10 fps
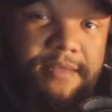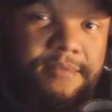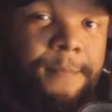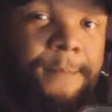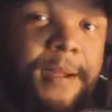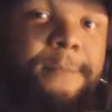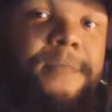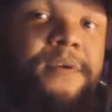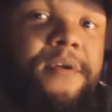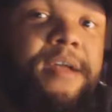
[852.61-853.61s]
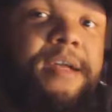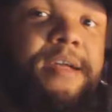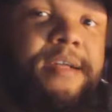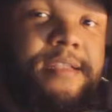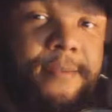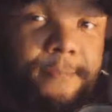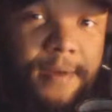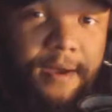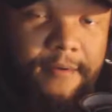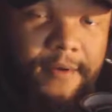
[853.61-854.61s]
Remember,
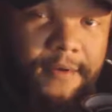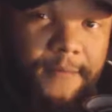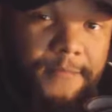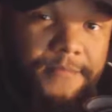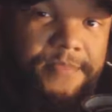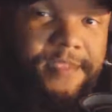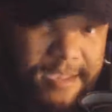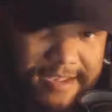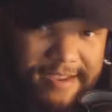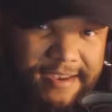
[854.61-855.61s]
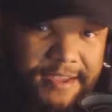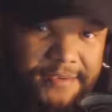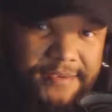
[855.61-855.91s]
tomorrow is another